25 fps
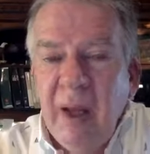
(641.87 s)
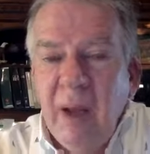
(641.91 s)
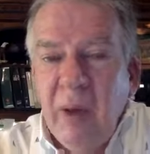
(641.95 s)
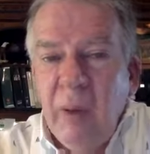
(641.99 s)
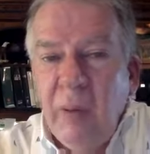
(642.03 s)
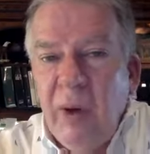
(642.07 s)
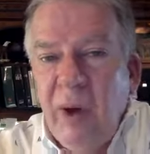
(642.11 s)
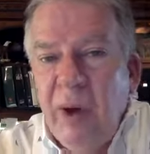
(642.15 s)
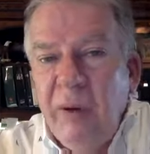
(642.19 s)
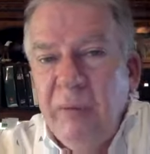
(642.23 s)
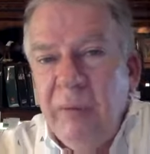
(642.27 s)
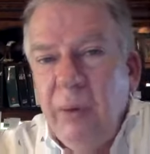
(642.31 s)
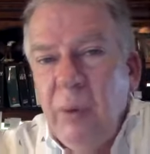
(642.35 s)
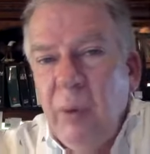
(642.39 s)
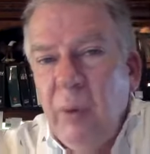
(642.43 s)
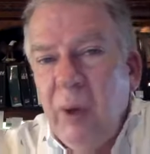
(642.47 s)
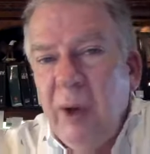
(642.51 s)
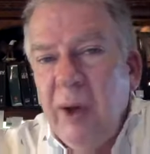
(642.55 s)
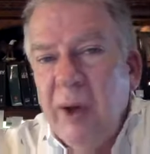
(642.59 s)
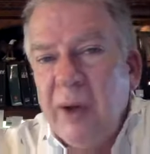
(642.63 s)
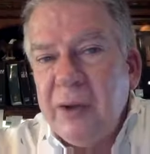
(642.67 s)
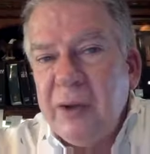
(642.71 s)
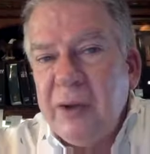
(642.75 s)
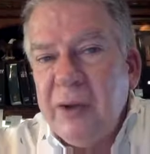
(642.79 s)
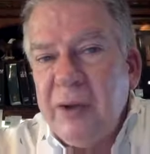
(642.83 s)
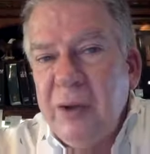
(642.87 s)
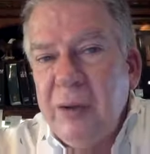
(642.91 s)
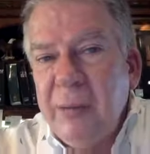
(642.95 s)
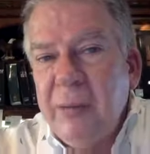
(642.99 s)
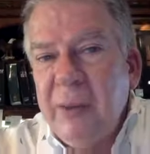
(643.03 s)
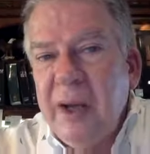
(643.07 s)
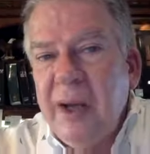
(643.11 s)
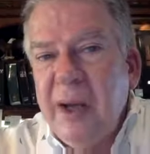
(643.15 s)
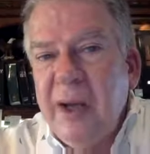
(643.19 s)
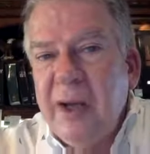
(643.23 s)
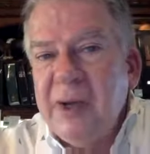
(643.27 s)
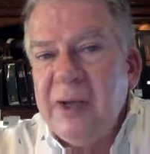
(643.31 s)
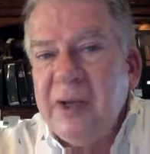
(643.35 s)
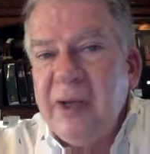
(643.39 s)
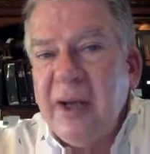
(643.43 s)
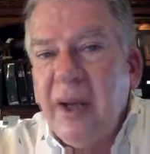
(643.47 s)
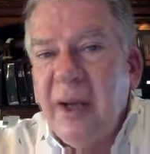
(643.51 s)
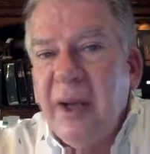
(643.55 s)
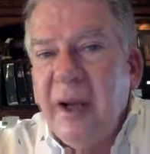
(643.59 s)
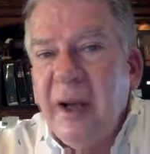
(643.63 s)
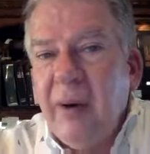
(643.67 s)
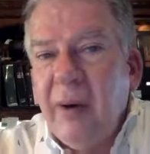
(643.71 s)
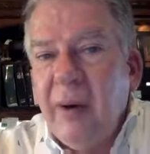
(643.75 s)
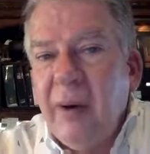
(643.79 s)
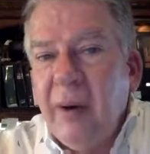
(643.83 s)
Well, if you walk two miles an
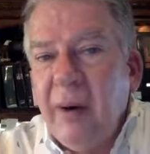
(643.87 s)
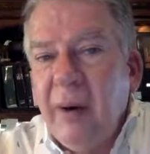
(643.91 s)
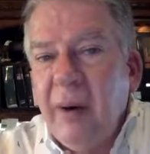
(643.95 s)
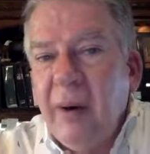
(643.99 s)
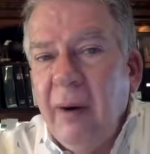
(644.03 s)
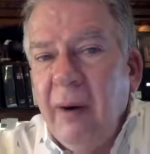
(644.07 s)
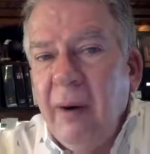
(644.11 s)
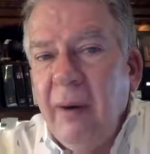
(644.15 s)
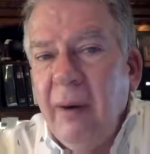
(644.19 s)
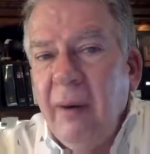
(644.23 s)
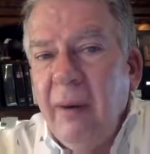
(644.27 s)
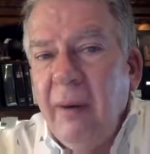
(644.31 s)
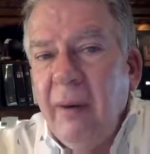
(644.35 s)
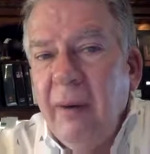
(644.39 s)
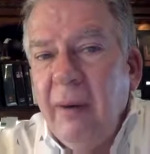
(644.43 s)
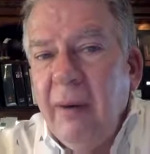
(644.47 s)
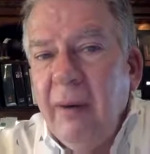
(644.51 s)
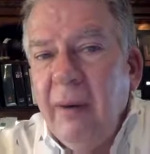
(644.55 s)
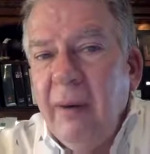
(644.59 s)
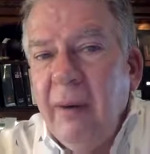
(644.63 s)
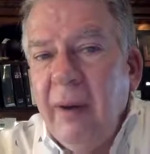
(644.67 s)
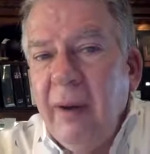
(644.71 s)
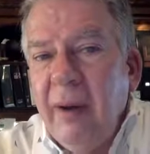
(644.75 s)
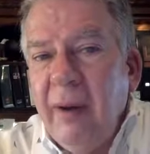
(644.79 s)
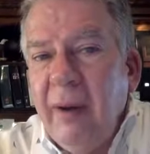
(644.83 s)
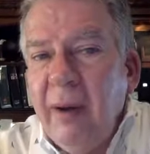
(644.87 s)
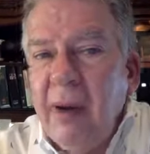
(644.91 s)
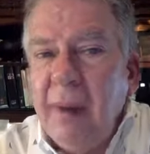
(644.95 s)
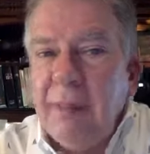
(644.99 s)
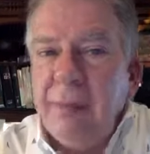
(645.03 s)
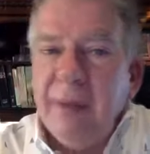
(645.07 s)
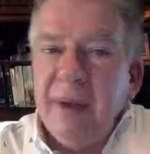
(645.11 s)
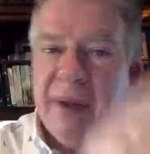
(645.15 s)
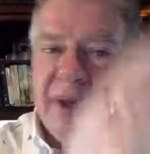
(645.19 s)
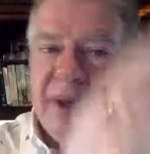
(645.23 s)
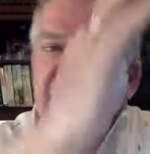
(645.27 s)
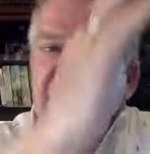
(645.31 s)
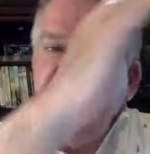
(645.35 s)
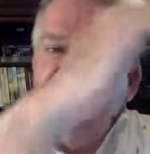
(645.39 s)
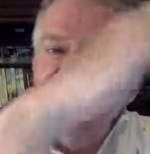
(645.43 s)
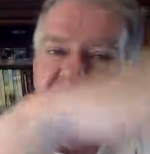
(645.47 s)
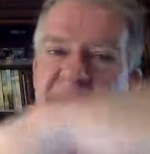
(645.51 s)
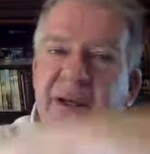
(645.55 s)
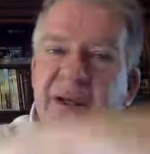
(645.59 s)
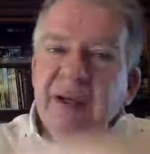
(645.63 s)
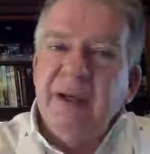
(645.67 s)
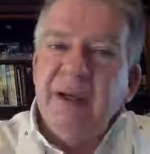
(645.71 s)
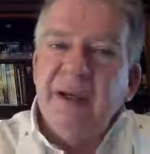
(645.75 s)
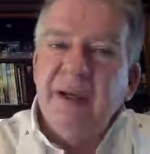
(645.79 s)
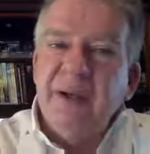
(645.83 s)
hour uh, up and down
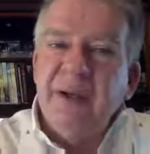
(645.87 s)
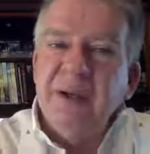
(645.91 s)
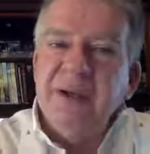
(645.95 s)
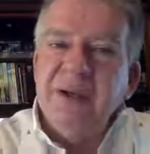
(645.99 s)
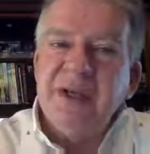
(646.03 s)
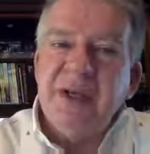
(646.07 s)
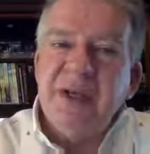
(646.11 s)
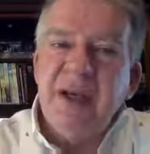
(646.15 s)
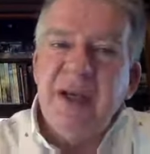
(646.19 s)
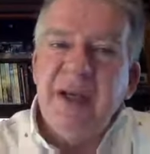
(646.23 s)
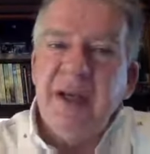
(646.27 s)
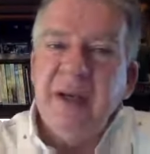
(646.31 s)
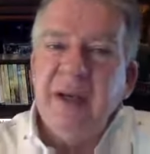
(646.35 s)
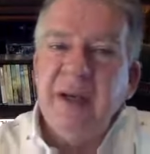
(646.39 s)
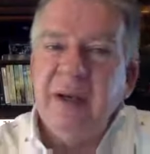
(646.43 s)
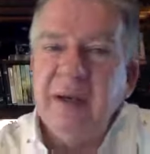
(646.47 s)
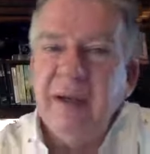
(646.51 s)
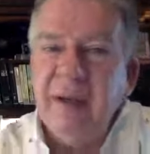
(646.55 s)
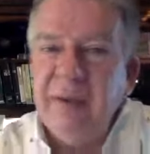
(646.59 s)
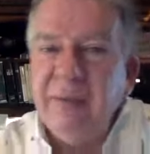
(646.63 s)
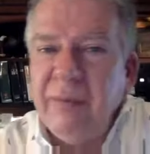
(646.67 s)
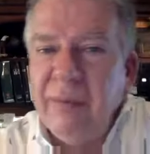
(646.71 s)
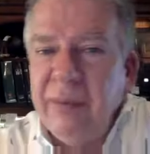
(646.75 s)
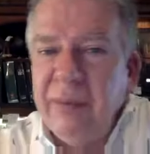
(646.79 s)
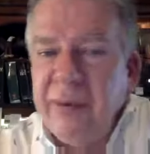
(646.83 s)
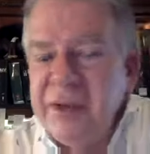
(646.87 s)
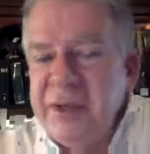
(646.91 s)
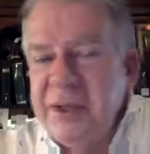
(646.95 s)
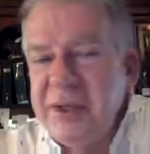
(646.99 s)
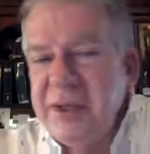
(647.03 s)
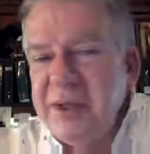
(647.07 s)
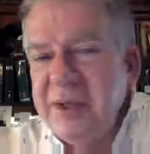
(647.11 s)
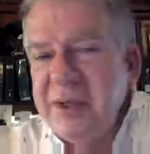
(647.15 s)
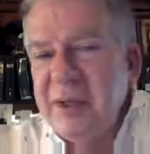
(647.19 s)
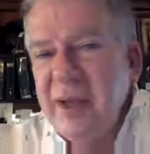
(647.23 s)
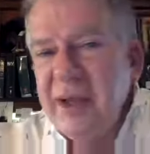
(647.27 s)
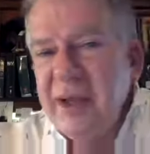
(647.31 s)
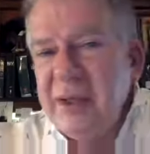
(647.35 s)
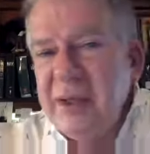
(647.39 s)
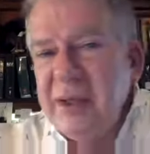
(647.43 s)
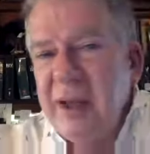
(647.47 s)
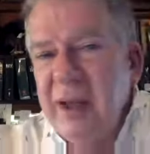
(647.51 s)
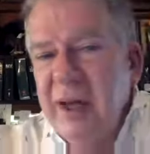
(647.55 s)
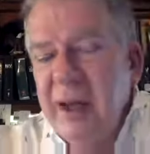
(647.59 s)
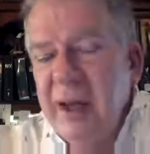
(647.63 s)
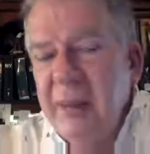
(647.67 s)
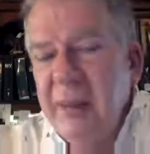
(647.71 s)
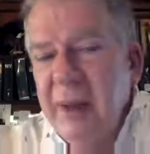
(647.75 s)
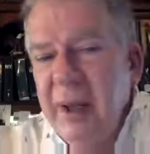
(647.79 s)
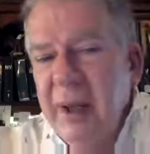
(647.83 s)
the hills and uh, for a sustained
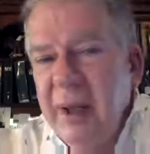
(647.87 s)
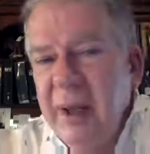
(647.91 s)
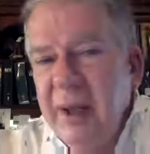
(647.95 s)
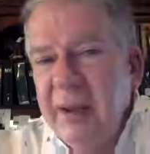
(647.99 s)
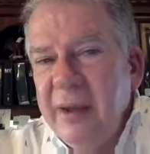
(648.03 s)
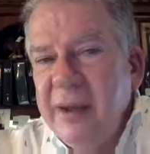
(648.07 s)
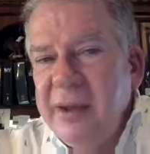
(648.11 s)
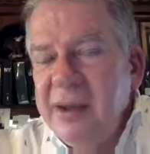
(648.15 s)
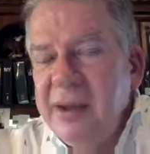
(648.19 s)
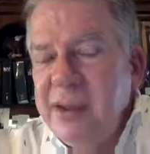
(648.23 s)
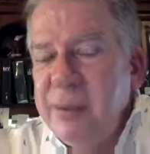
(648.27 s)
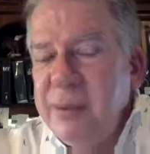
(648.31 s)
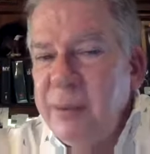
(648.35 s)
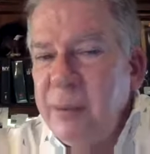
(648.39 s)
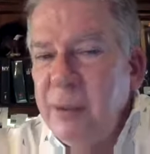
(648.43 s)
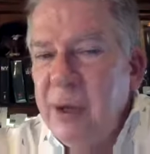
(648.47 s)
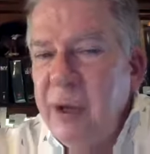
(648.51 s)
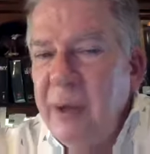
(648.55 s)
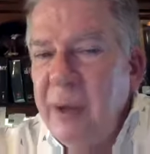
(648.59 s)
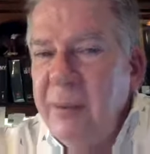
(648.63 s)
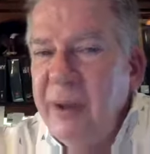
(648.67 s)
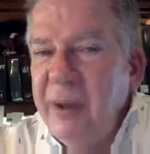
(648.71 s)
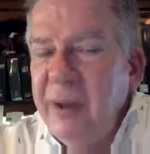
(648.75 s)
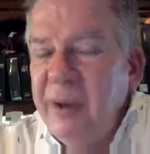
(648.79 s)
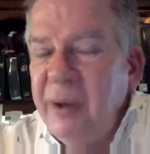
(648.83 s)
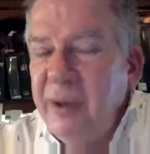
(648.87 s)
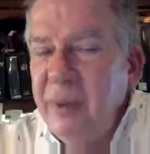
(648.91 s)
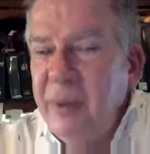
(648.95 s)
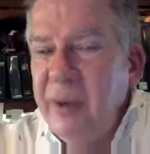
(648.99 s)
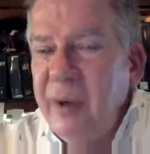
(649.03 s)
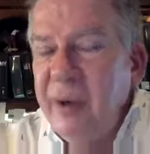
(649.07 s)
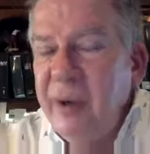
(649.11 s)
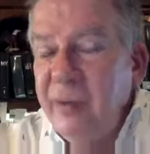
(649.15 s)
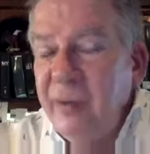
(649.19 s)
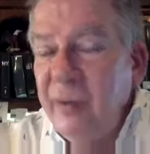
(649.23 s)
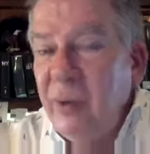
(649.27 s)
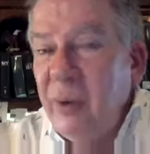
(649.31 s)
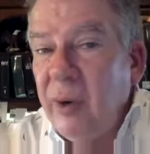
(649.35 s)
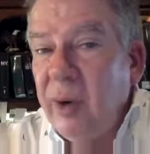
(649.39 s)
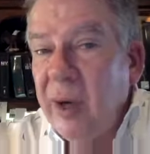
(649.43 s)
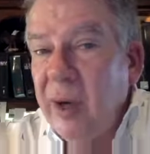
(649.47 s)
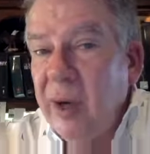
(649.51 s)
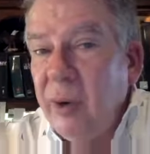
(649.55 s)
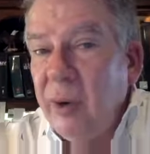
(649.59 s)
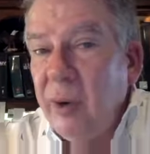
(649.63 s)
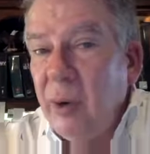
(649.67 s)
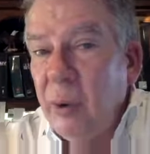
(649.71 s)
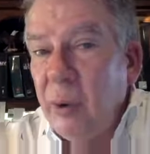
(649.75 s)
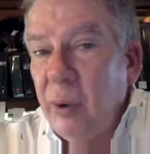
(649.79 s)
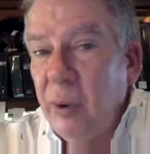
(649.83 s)
time, this is probably a three to four
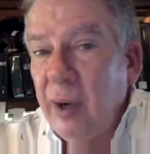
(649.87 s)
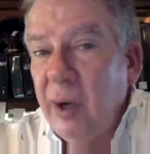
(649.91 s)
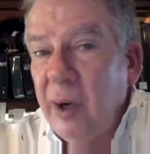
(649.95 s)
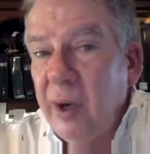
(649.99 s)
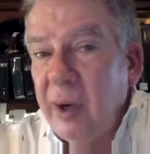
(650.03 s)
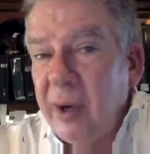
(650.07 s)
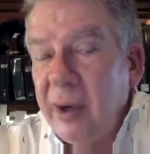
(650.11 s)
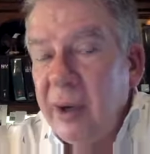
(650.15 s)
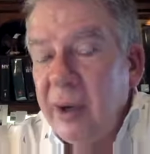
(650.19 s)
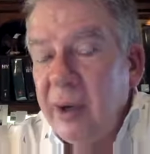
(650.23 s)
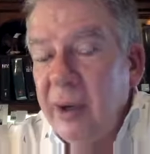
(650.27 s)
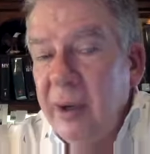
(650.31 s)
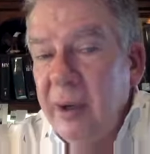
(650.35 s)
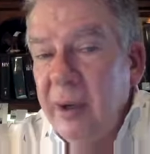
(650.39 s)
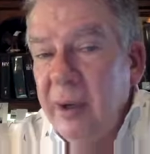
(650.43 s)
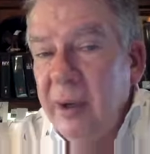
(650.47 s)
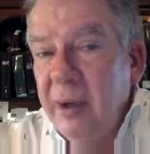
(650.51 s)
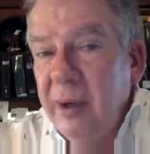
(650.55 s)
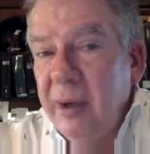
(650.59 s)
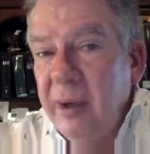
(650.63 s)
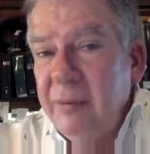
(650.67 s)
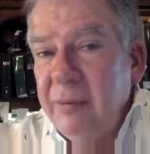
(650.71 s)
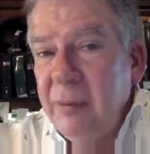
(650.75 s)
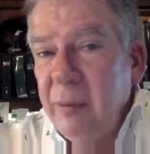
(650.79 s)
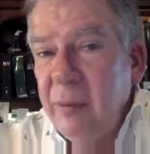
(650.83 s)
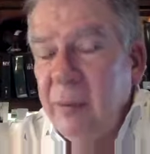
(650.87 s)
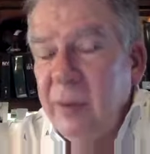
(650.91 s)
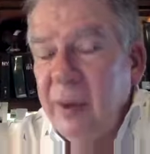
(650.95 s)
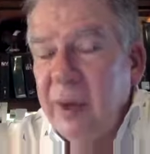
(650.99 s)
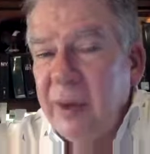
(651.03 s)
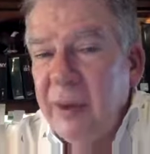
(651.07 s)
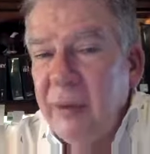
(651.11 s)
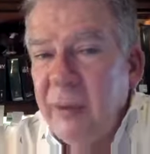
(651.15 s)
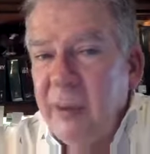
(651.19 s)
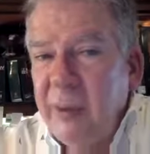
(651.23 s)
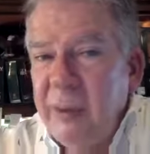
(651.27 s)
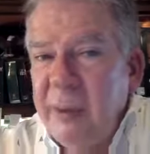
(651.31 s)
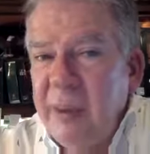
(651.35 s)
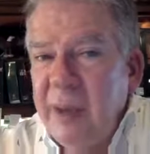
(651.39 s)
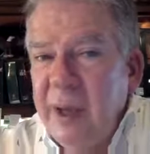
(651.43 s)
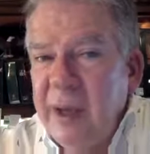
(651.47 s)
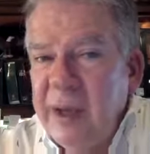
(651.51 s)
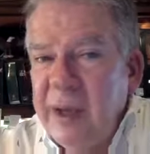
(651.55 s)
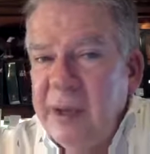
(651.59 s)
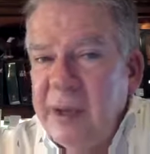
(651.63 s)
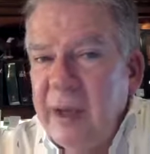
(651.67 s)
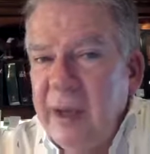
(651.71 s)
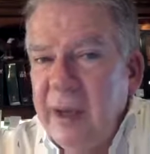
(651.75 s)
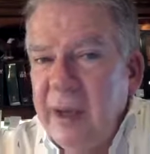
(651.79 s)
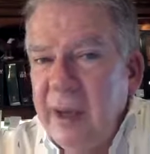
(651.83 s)
hour walk. If you walk three
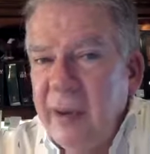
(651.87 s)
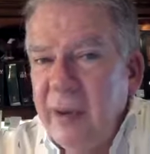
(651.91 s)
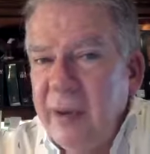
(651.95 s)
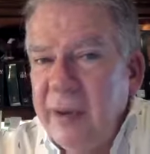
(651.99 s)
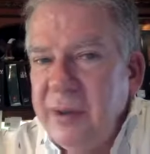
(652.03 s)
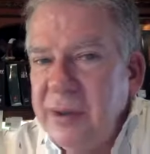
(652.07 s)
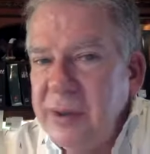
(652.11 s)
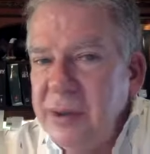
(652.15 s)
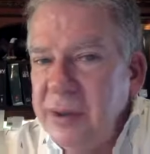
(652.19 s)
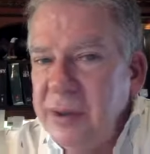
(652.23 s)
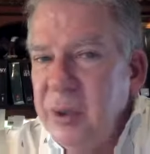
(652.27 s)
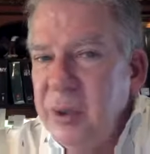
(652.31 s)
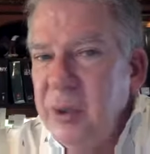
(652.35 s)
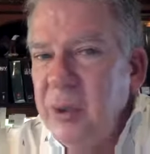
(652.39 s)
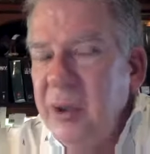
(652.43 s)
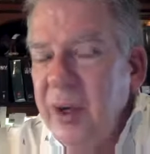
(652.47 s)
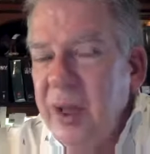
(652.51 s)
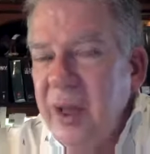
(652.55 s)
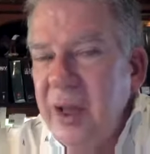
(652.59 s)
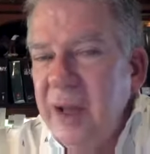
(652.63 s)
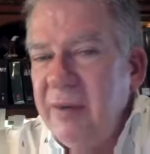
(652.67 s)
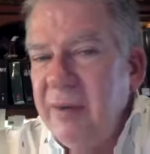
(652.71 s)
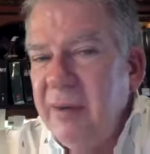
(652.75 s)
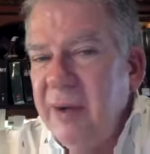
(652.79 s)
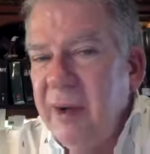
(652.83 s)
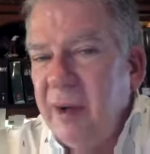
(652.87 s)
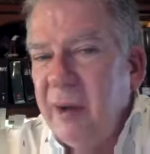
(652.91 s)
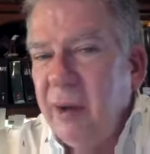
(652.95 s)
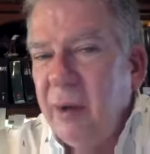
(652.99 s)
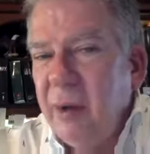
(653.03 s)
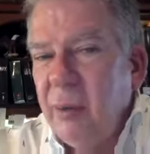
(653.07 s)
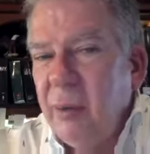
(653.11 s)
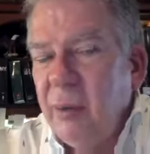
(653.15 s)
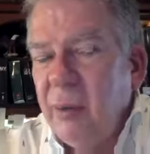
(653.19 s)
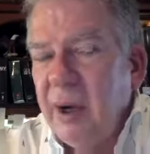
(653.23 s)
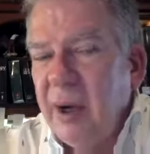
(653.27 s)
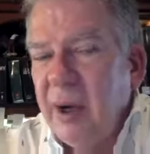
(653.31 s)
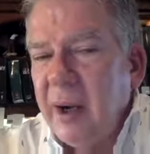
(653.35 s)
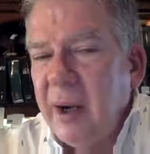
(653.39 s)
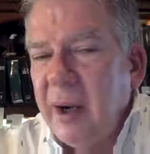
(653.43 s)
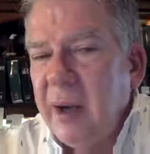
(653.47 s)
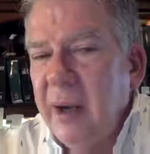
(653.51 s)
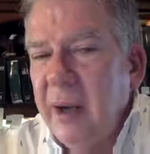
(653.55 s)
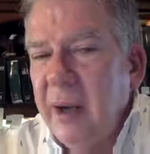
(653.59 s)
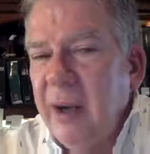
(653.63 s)
miles an hour, it's a two and a half hour walk.